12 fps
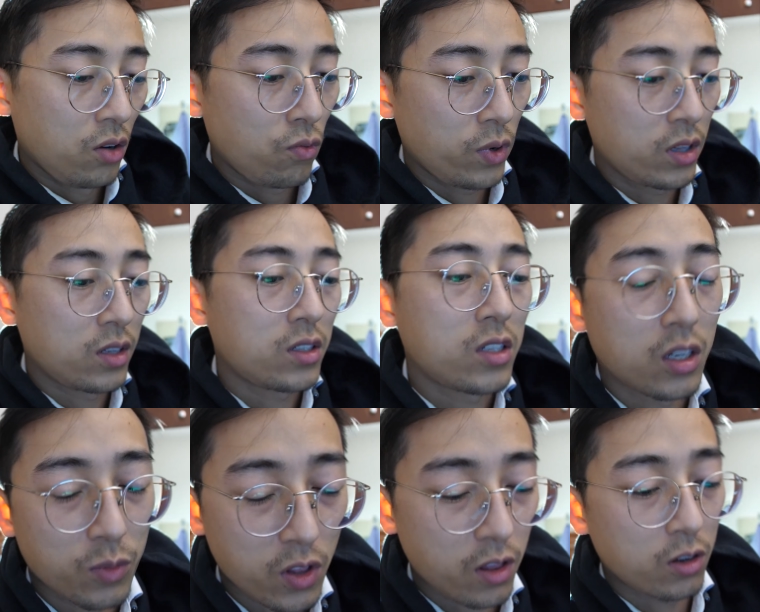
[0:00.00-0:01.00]
with the
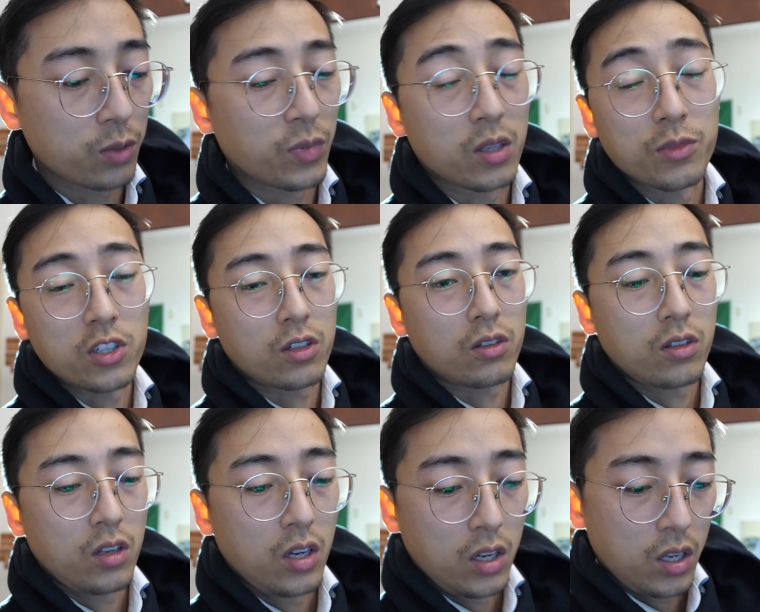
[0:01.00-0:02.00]
Sigma 30mm,
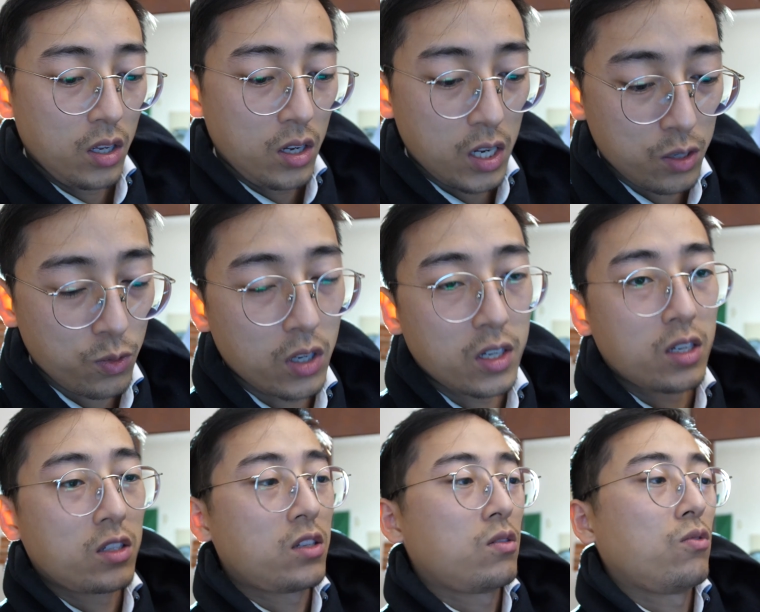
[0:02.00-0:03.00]
as
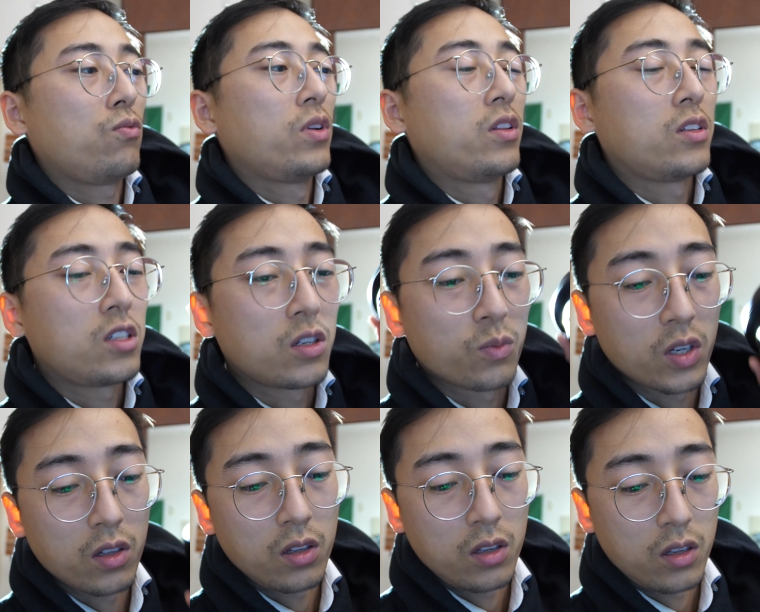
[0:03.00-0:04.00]
well as with the
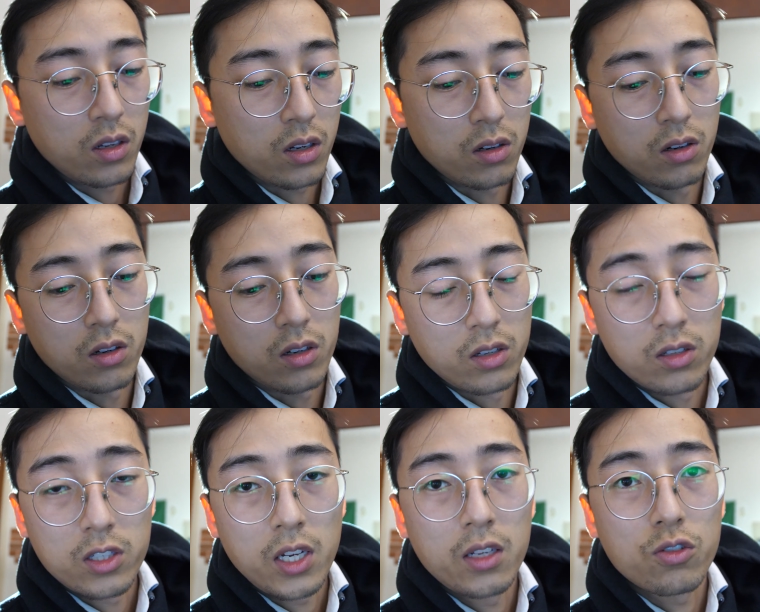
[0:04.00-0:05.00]
Sigma
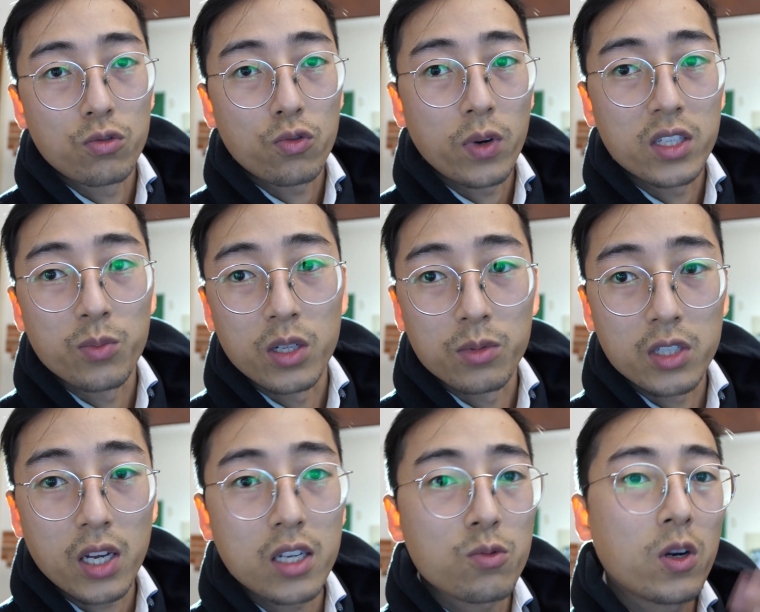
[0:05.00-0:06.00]
10 to 20mm,
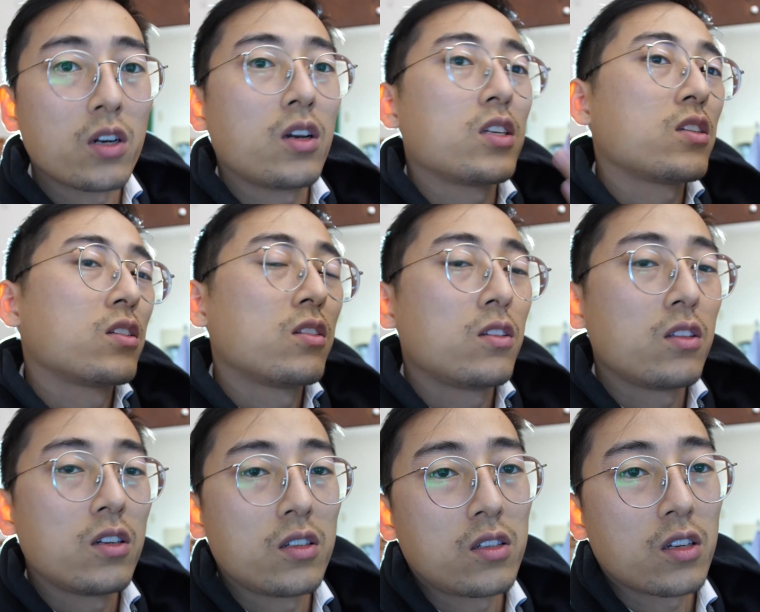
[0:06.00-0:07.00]
as well as
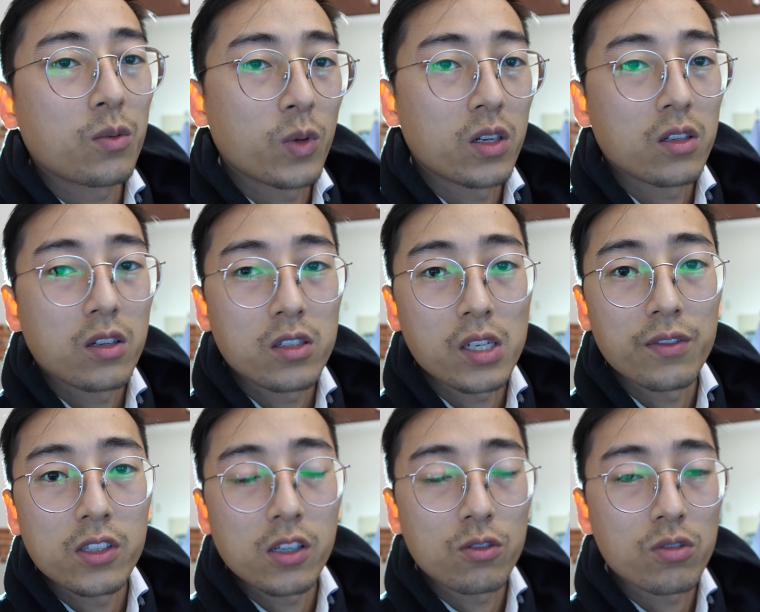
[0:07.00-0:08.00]
the Sigma
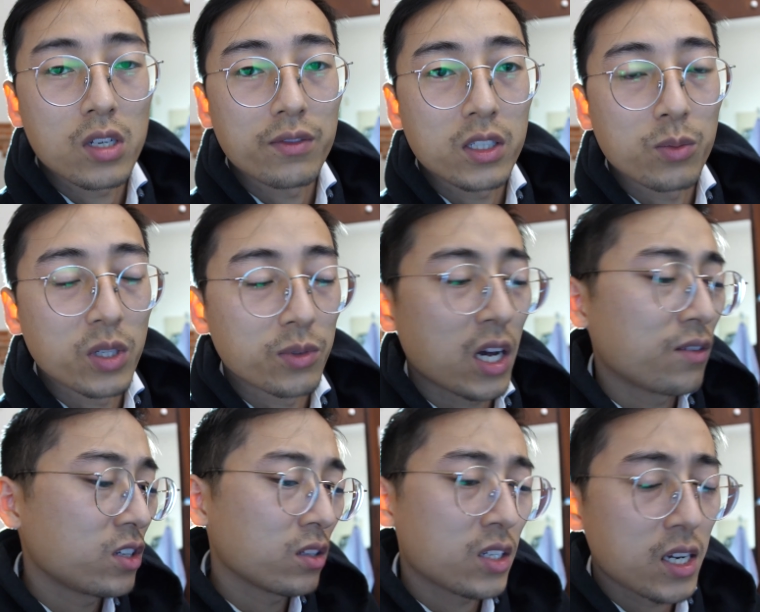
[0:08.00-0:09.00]
17 to 70mm. I've
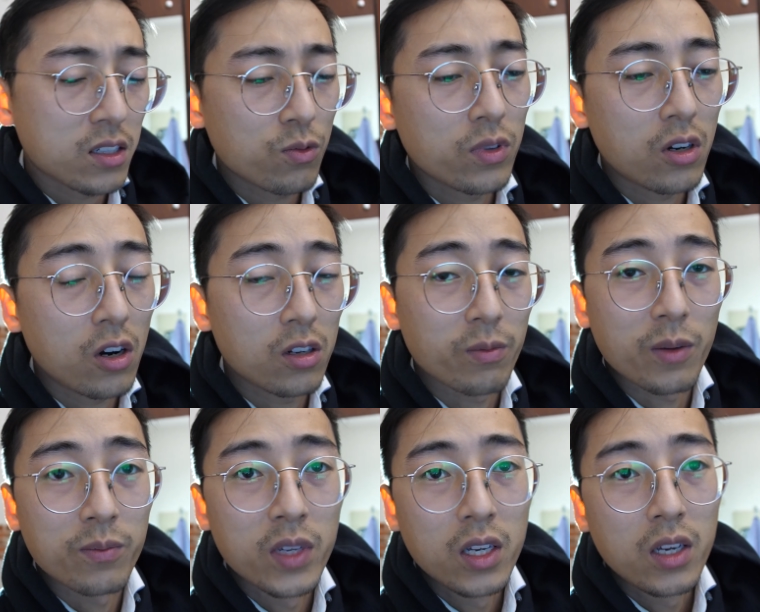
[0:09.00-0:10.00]
done tests with all of
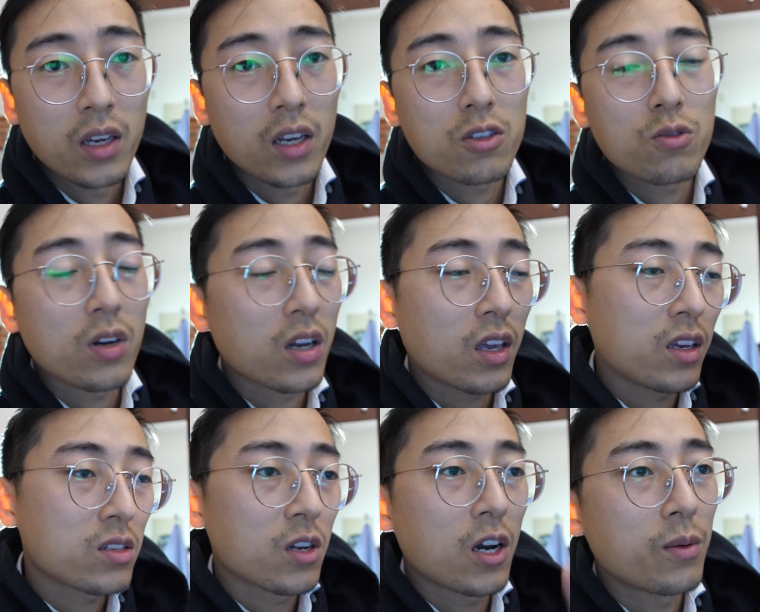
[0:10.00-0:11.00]
them. As soon
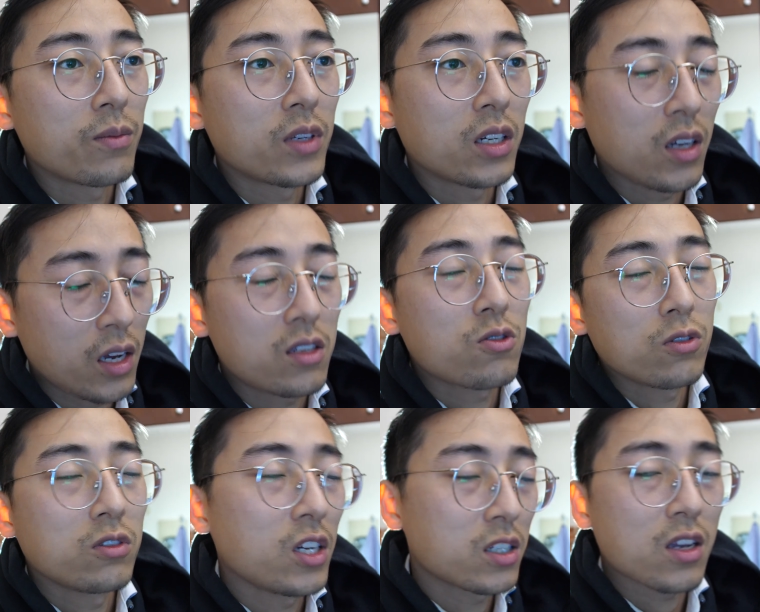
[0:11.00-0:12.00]

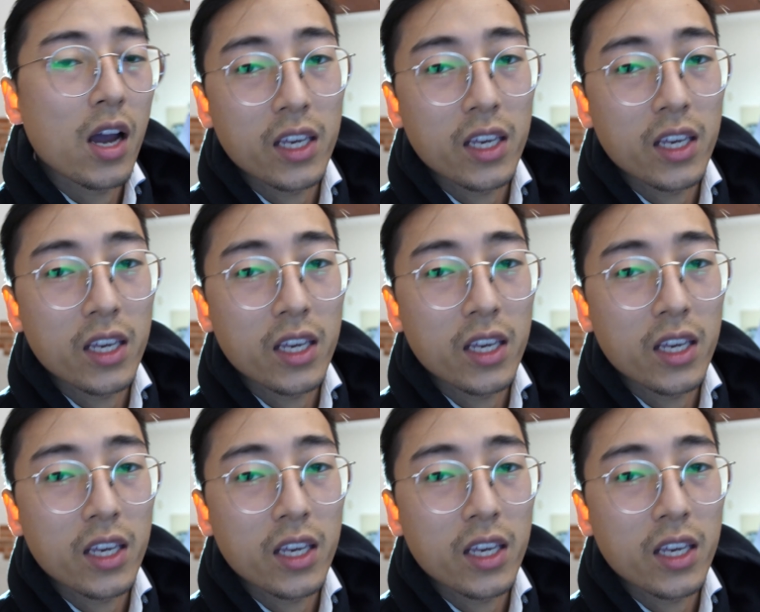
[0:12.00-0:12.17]
as I